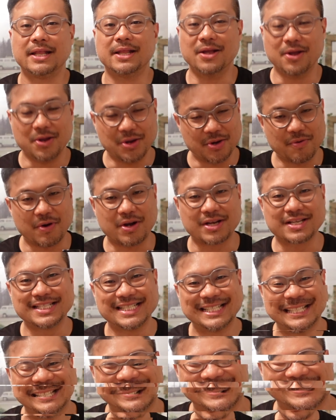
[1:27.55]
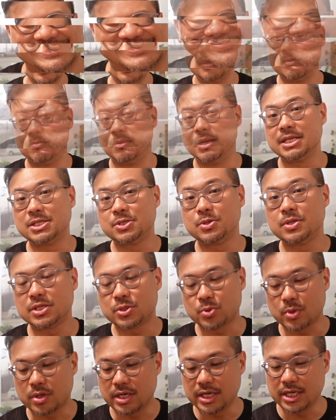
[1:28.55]
on the rocks. But let's do
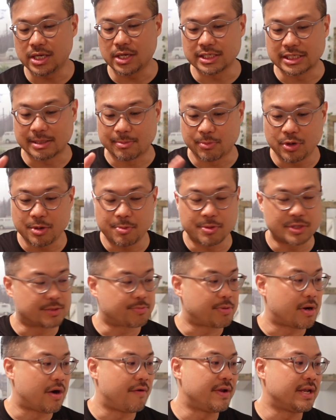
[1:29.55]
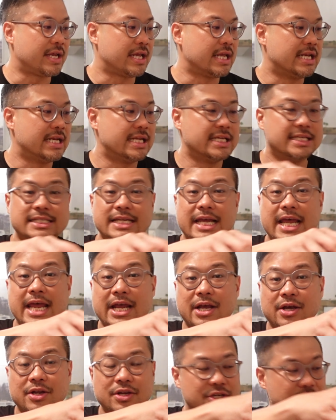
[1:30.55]
this quickly because I'm already perspiring in this
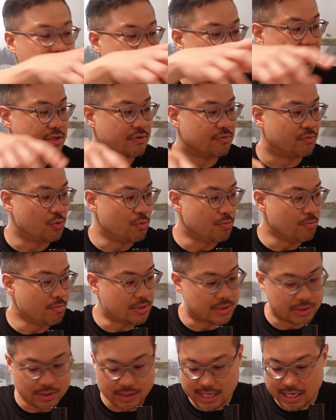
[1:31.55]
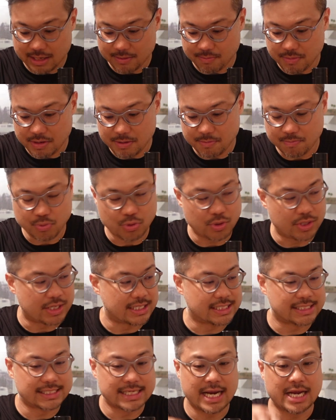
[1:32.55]
air-conditioned room. So let me put
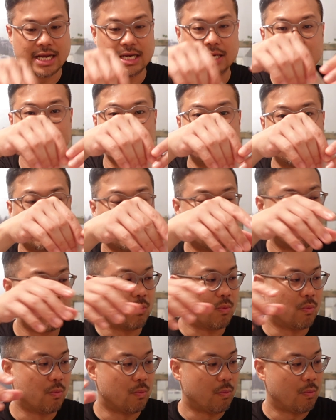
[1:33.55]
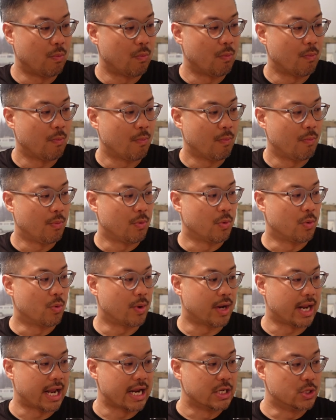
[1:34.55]
aside
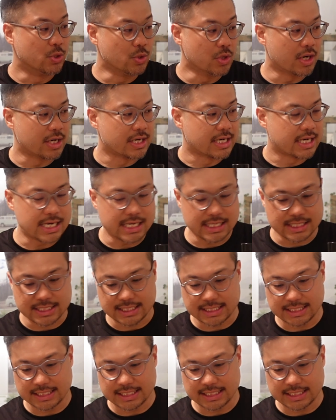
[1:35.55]
what I do not need